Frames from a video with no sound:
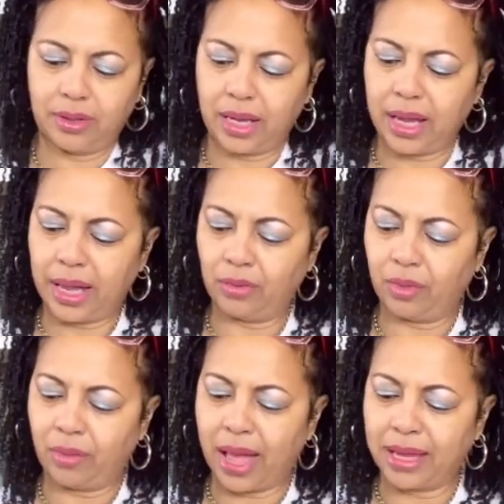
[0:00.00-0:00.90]
They kind of
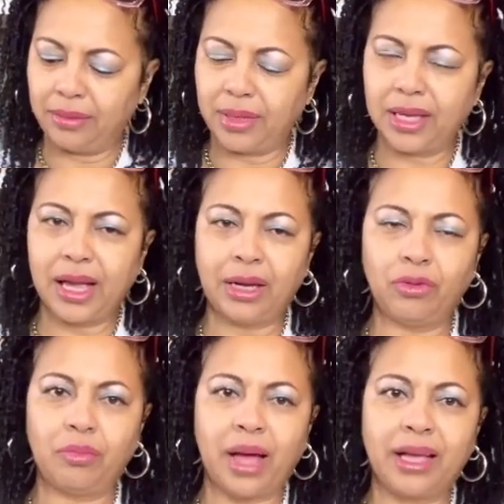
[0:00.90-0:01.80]
remind me, it kind of
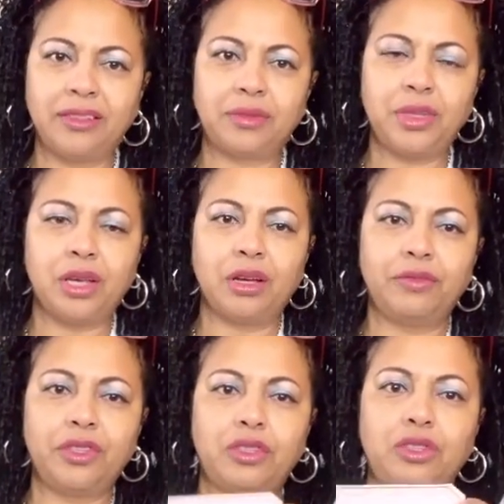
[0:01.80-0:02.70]
reminds me
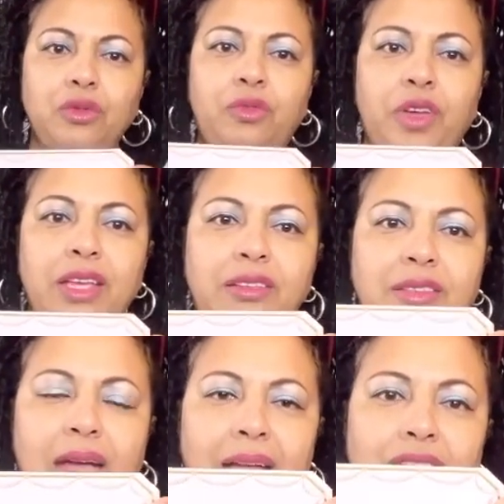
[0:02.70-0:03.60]
of the Too
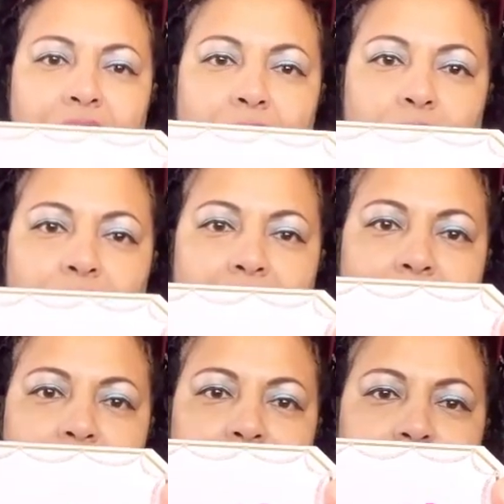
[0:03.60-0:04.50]
Faced eyeshadow
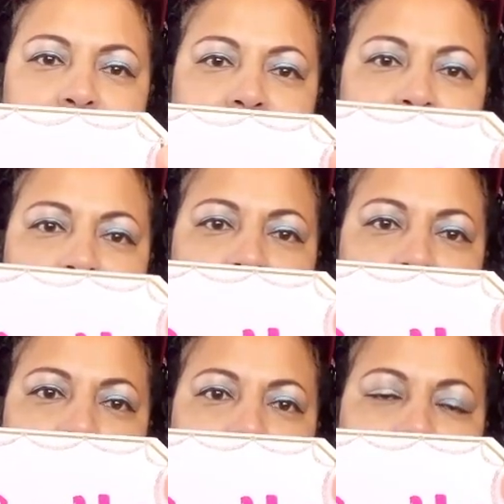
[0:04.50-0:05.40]
palettes,
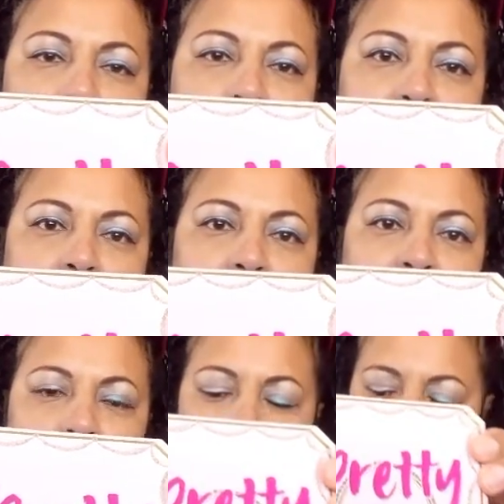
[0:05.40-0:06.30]
the
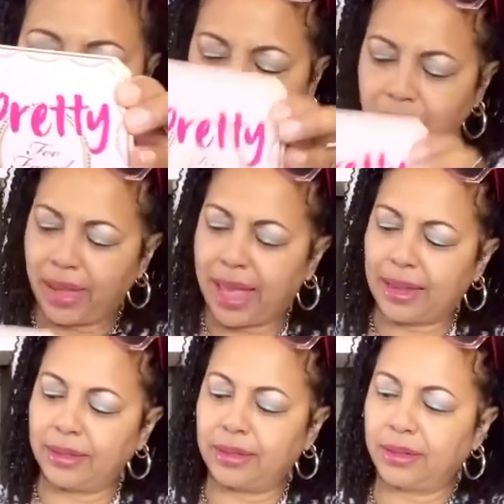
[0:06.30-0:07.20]
Early Bird
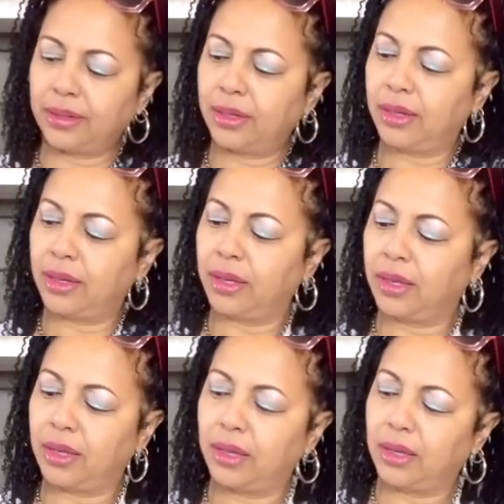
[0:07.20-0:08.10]
palette.
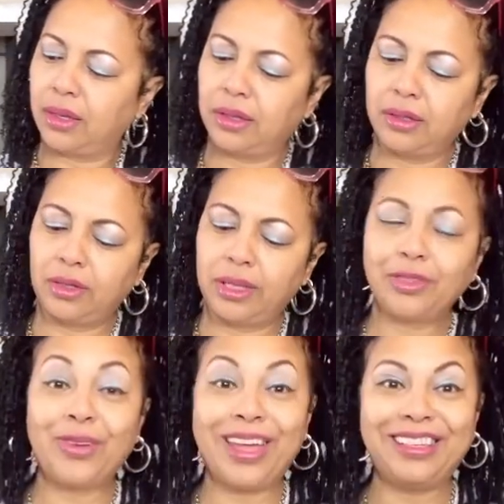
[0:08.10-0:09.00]
So let's
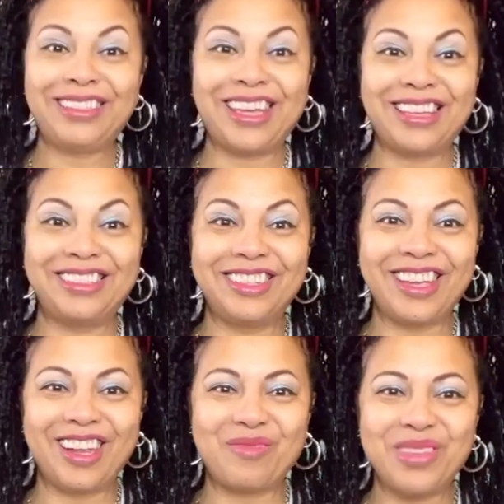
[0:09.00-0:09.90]
go ahead and take a look
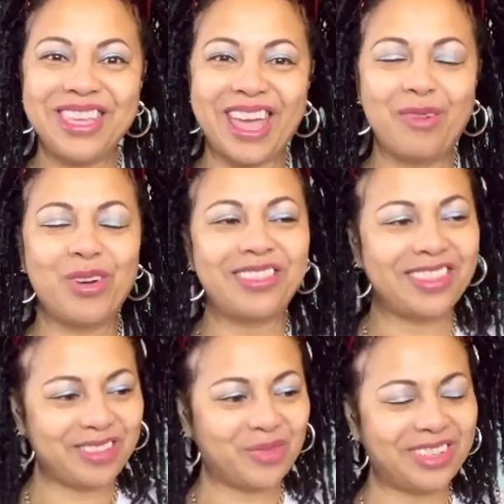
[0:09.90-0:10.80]
and a peek at what
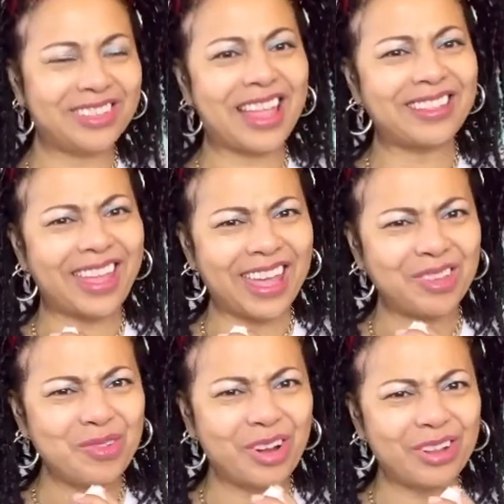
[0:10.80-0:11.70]
this one looks like. Thank
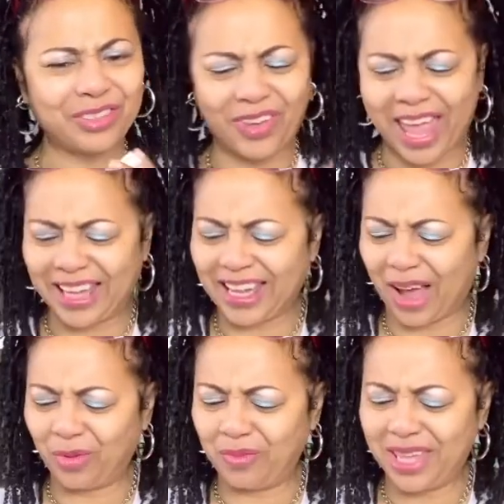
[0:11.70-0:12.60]
you girls for hanging
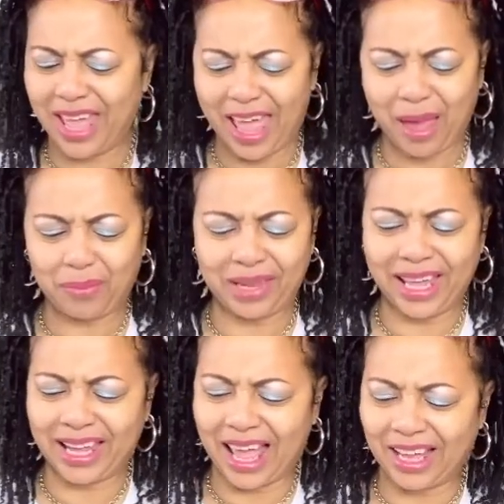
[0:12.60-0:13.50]
out with me and
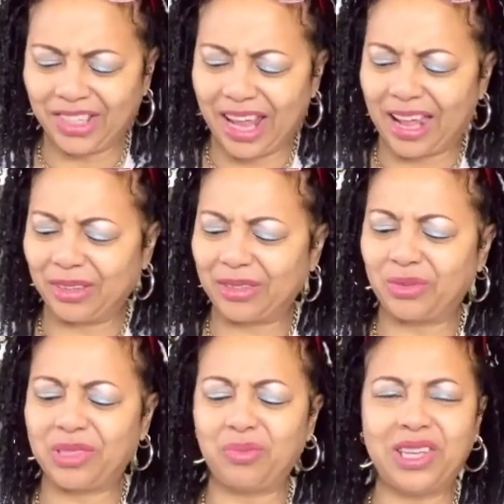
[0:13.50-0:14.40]
playing eyeshadows
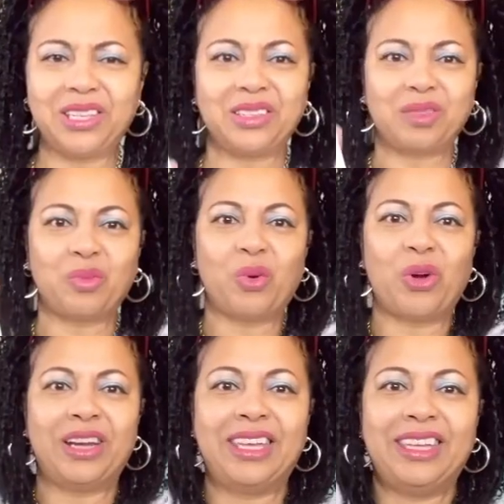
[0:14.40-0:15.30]
with me this
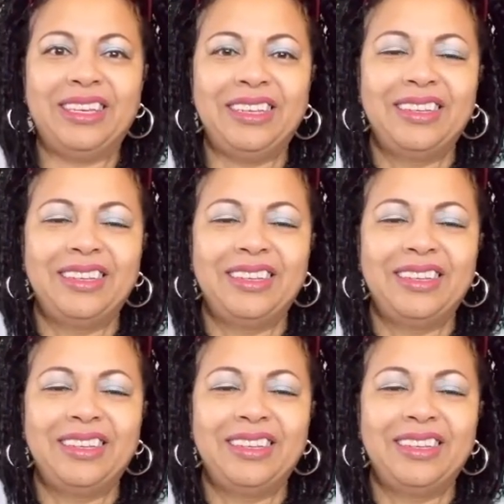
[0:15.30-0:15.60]
morning.